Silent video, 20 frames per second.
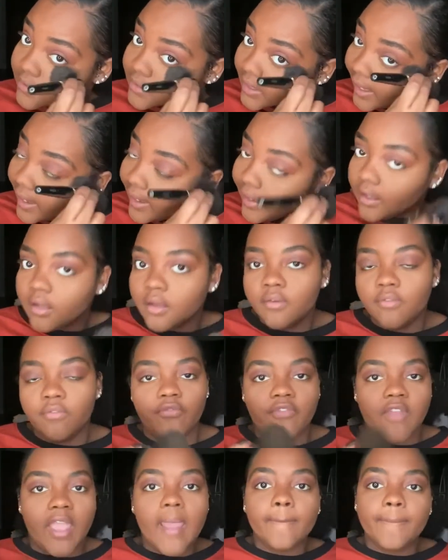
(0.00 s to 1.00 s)
like
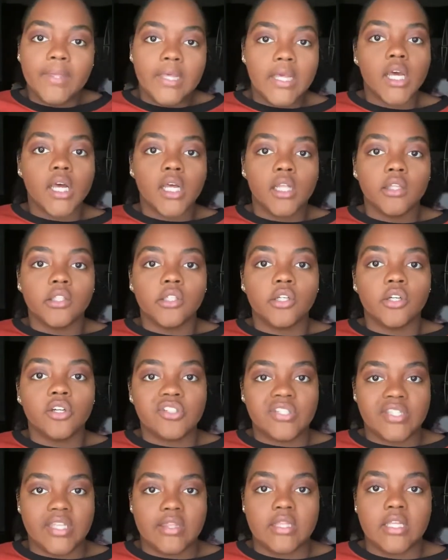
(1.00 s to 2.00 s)
vampy
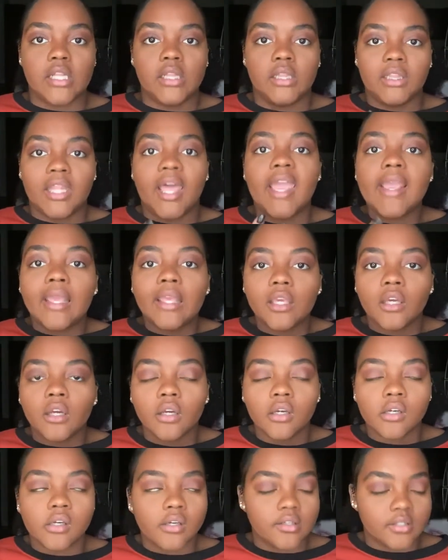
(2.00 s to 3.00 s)
colors and the
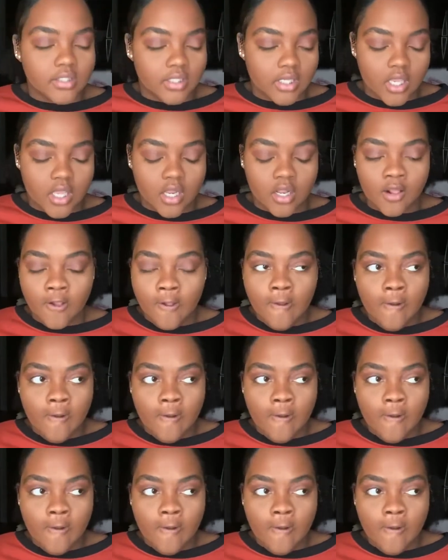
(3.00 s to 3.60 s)
layers and